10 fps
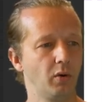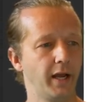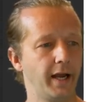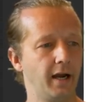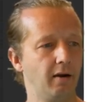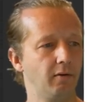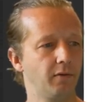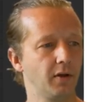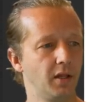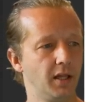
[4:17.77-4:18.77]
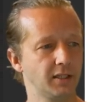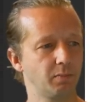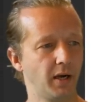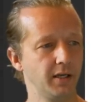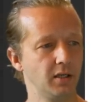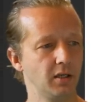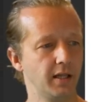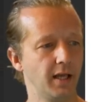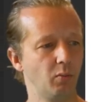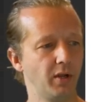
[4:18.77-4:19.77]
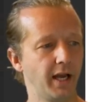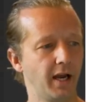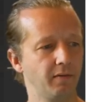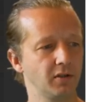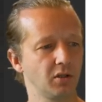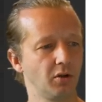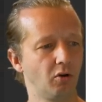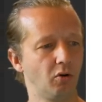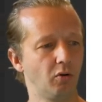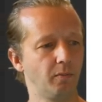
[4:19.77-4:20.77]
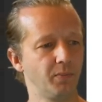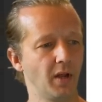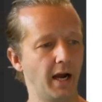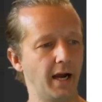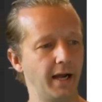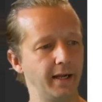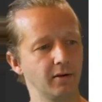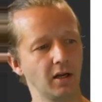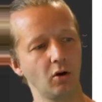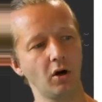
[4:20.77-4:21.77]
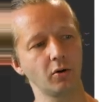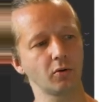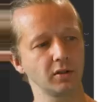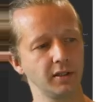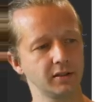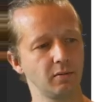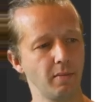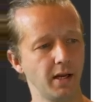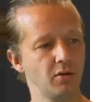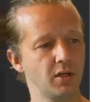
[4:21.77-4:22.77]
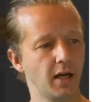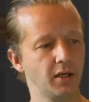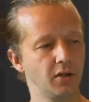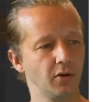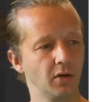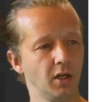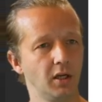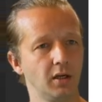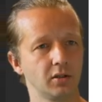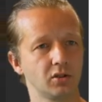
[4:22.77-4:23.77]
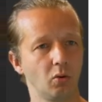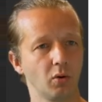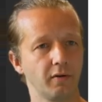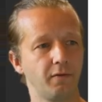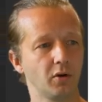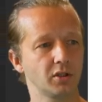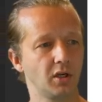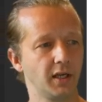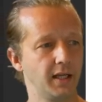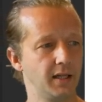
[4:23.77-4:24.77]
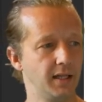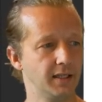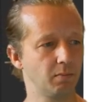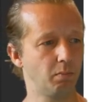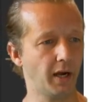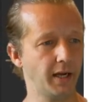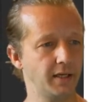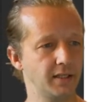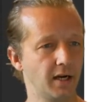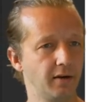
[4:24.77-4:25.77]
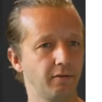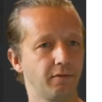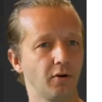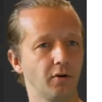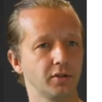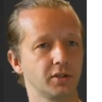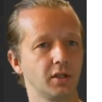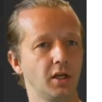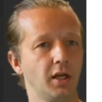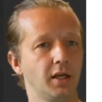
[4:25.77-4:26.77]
we have this button and then we have this little uh, kind of unordered list menu down here. So we're going to focus on getting this button done first.